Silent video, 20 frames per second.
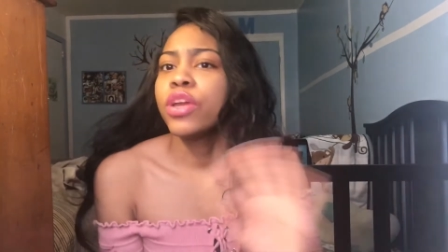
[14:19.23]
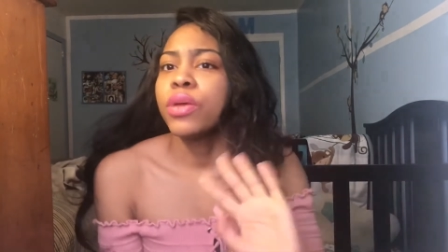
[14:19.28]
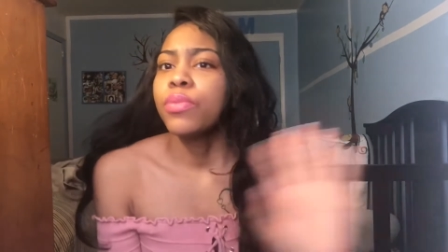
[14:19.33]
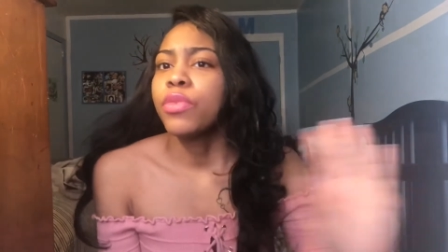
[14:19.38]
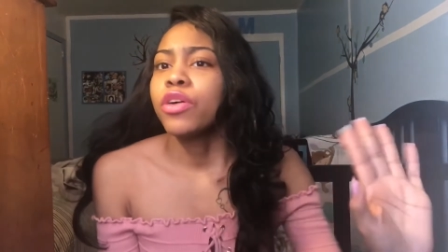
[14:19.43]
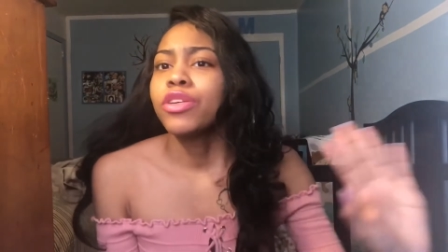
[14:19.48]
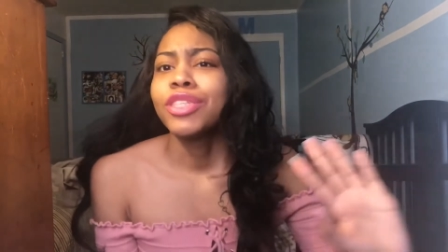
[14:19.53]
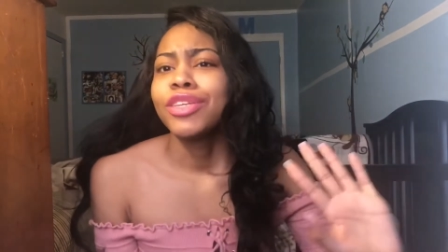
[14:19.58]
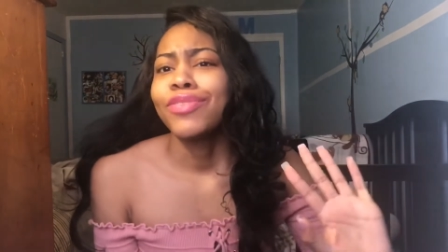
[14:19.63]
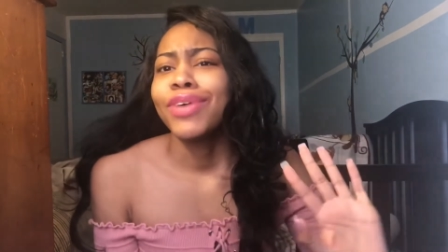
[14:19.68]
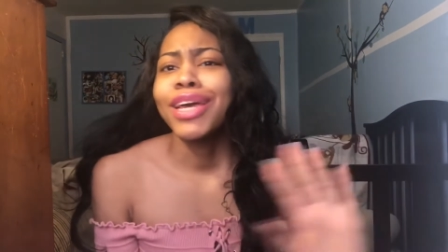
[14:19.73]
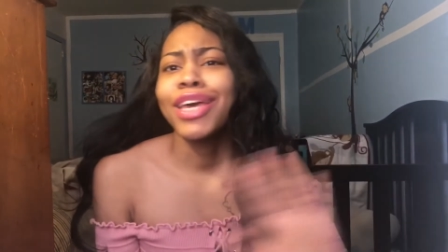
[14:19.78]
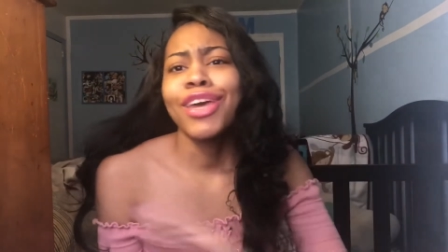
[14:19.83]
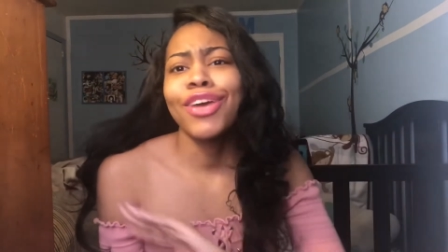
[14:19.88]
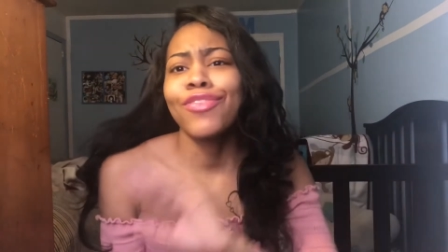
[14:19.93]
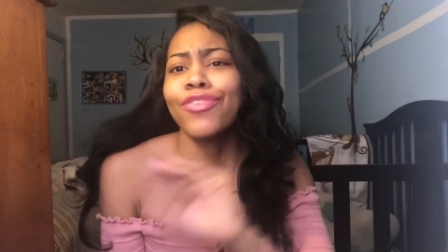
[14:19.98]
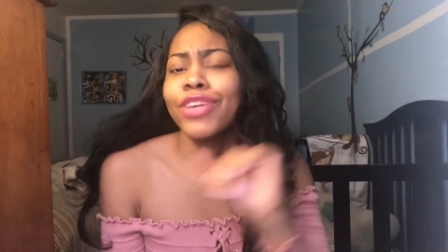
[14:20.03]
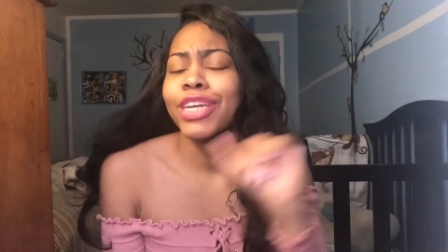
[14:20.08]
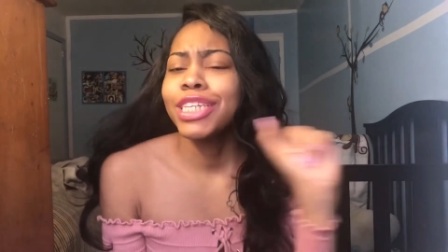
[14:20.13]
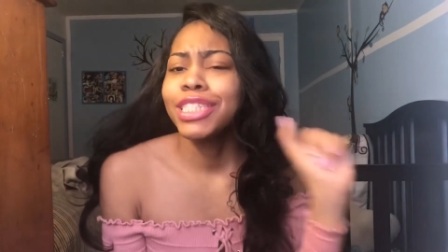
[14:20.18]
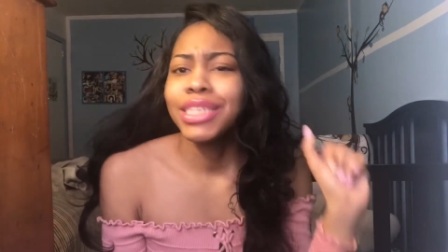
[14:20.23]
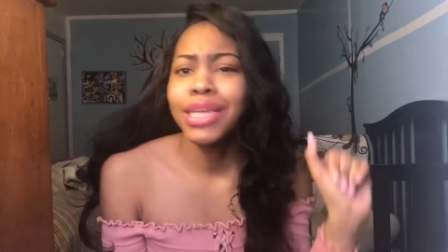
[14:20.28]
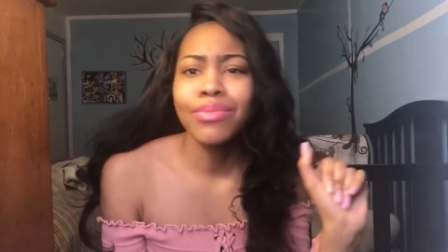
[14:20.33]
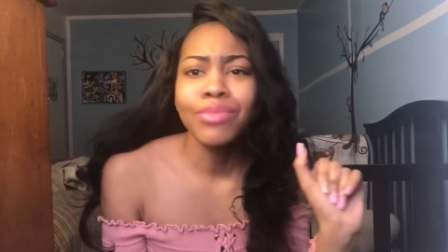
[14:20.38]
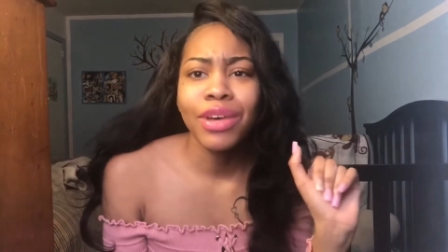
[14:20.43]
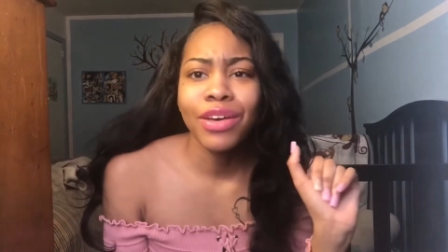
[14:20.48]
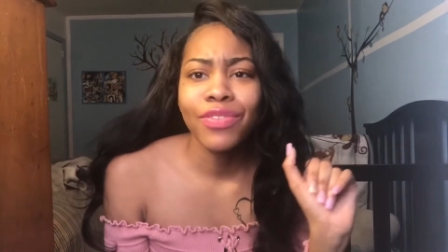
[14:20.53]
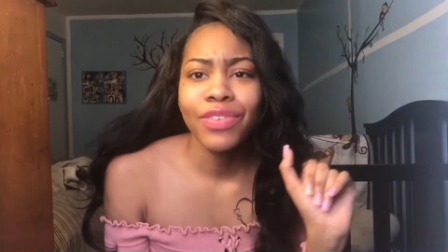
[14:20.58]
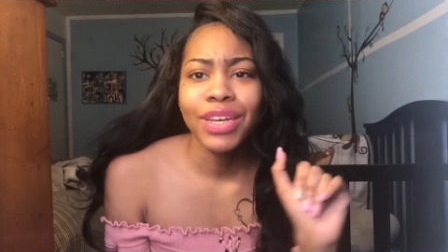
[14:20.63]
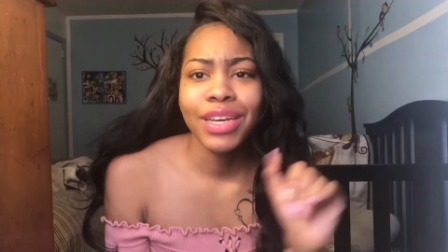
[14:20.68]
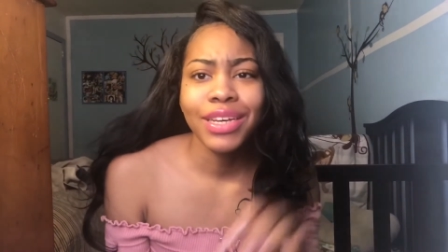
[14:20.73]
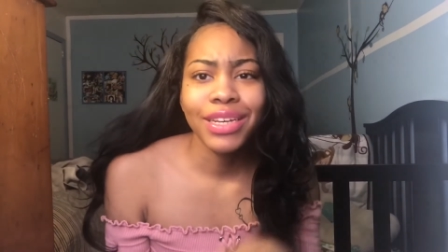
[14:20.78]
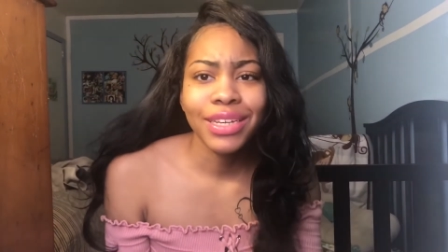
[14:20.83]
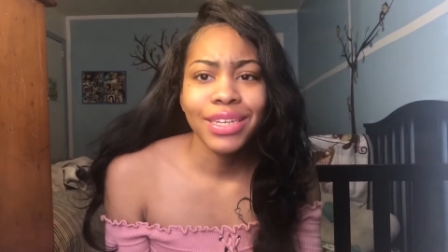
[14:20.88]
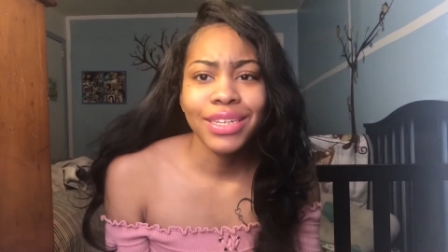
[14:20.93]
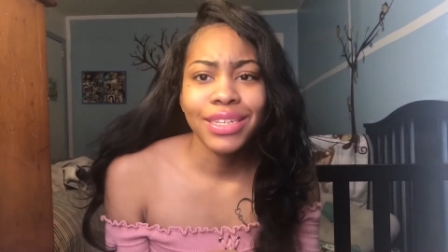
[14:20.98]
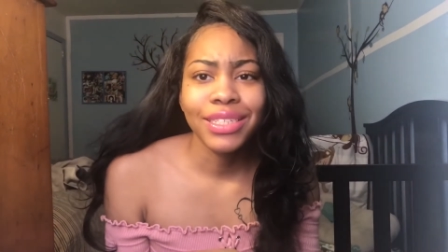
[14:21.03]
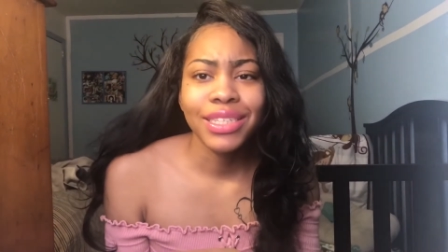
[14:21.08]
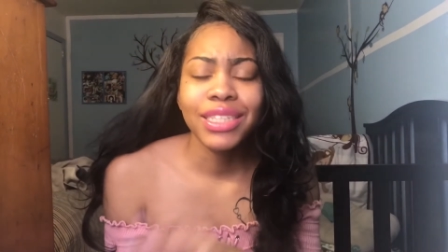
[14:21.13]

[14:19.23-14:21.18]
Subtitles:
most of it. I can't read some of it because